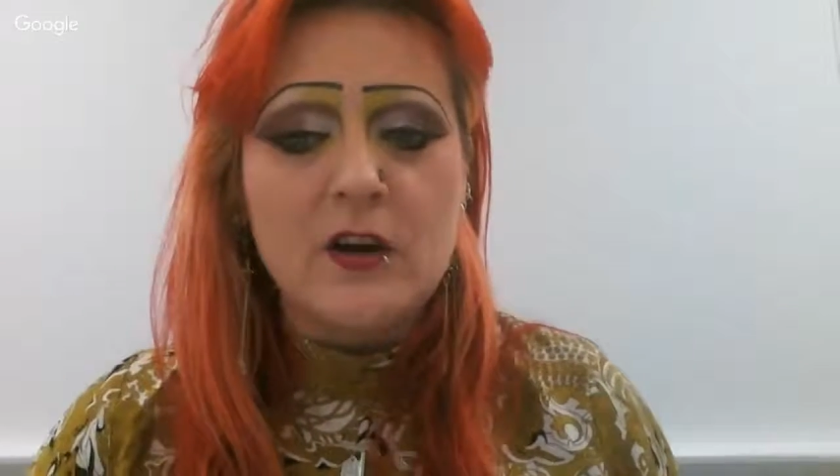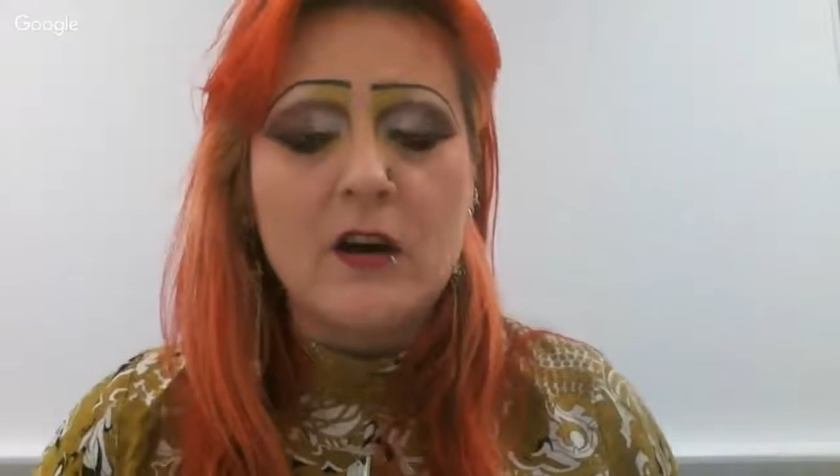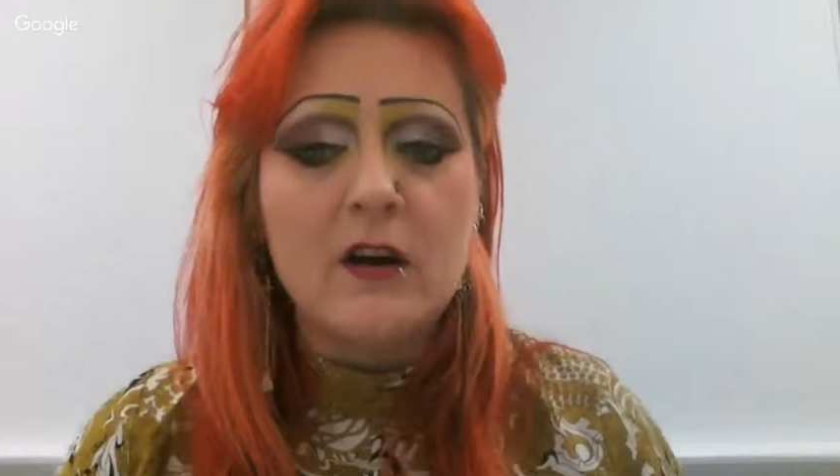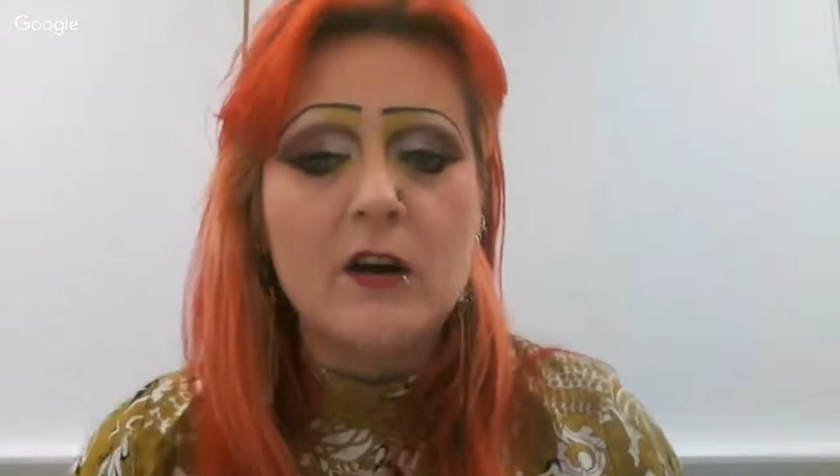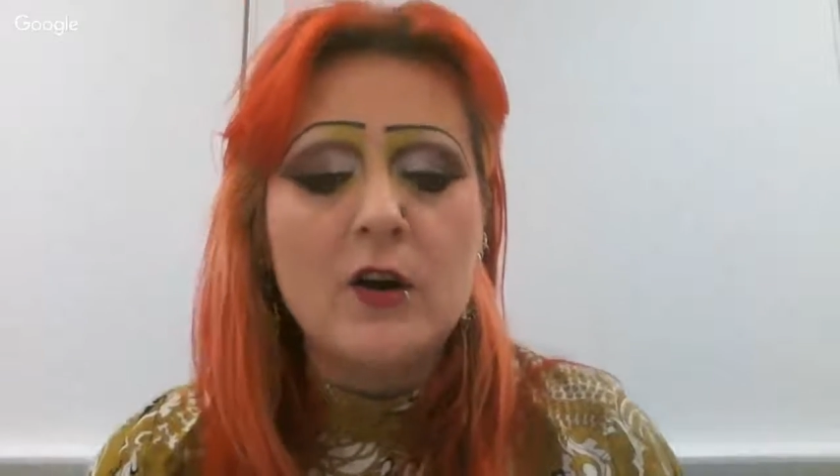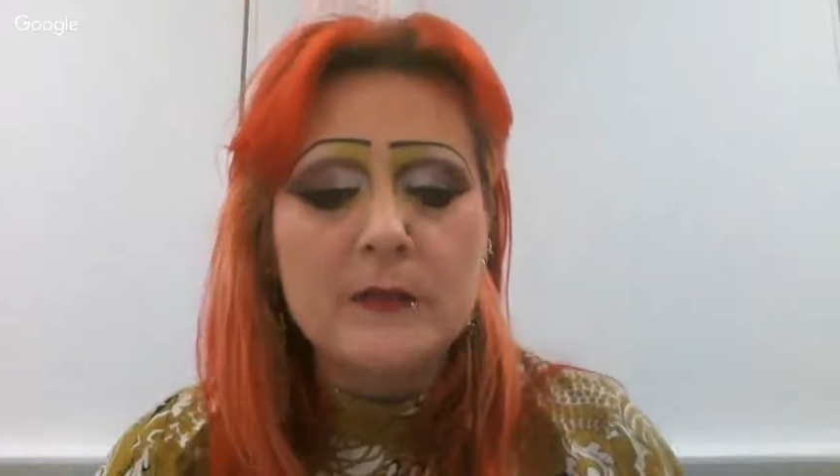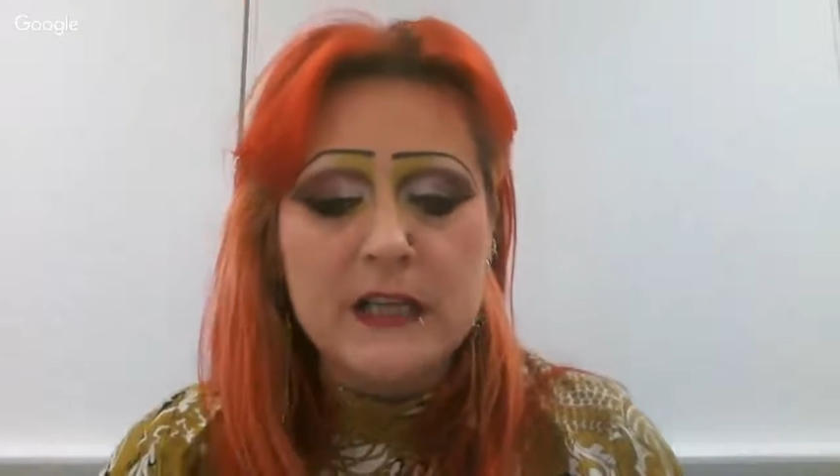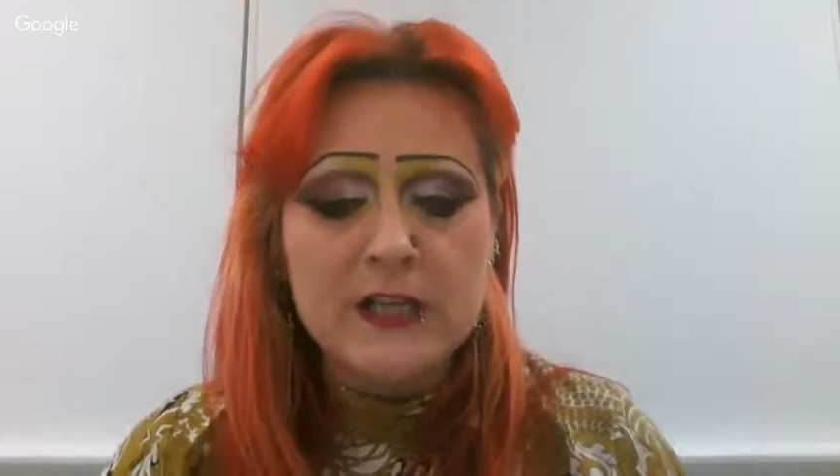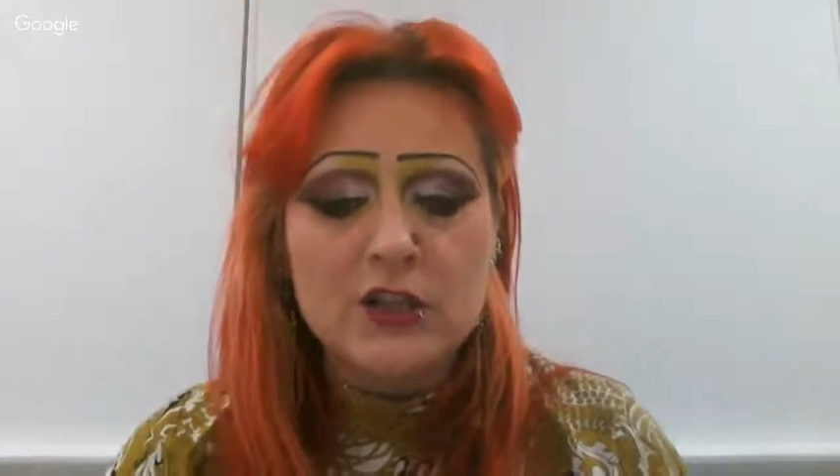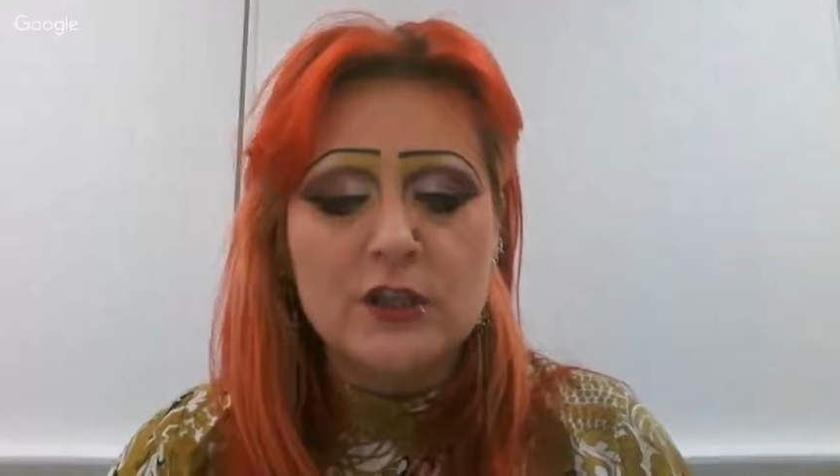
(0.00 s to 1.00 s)
our
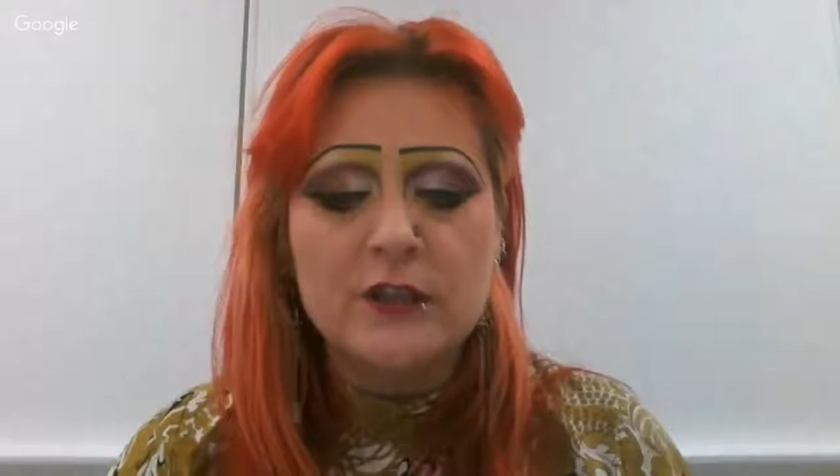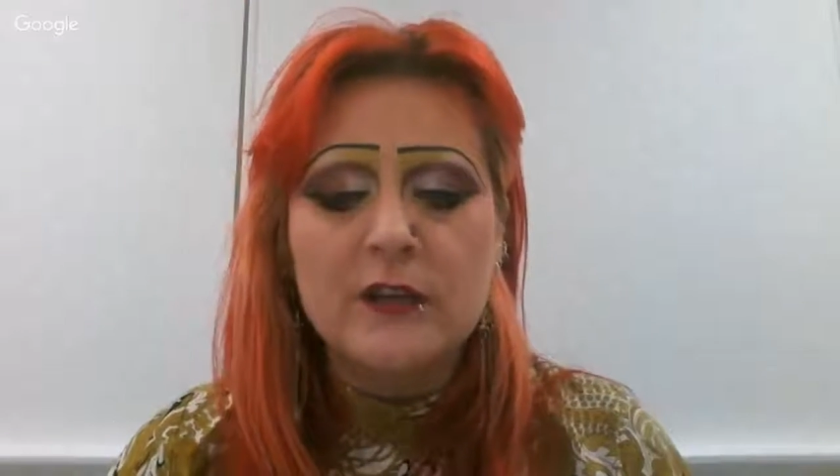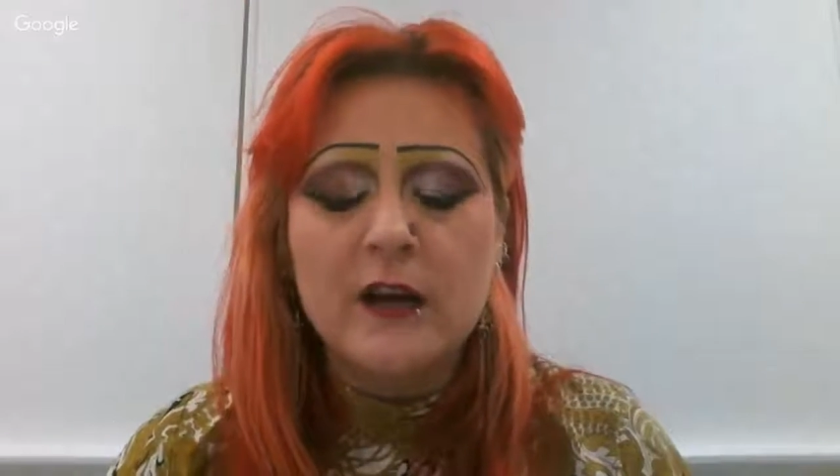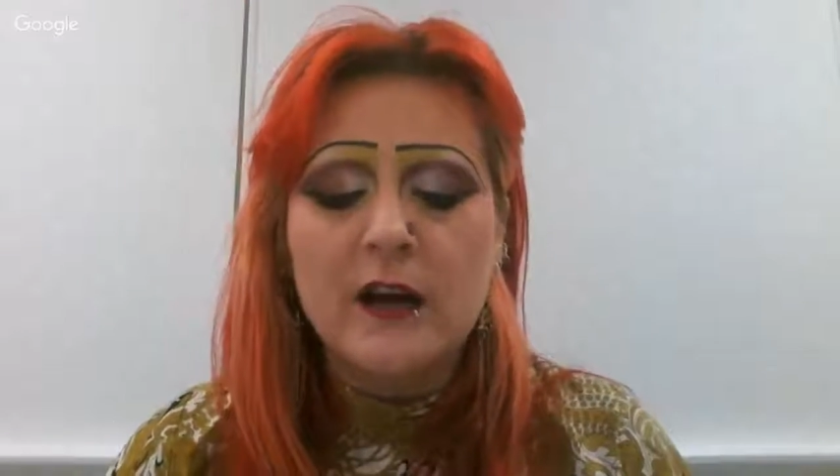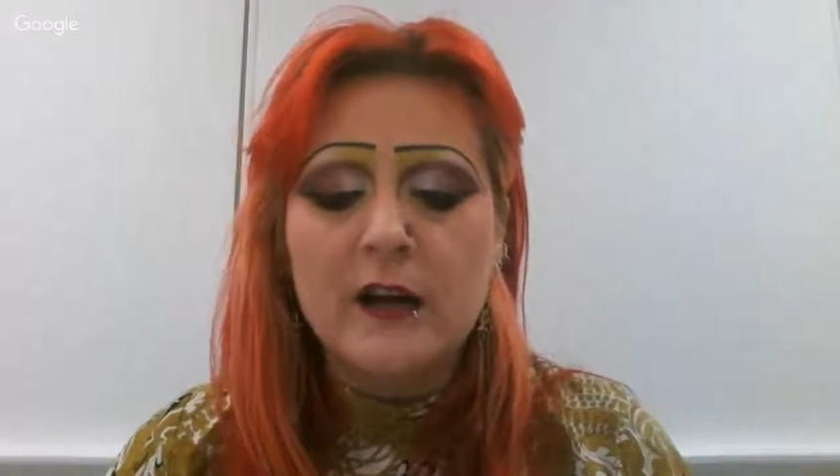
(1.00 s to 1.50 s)
accommodation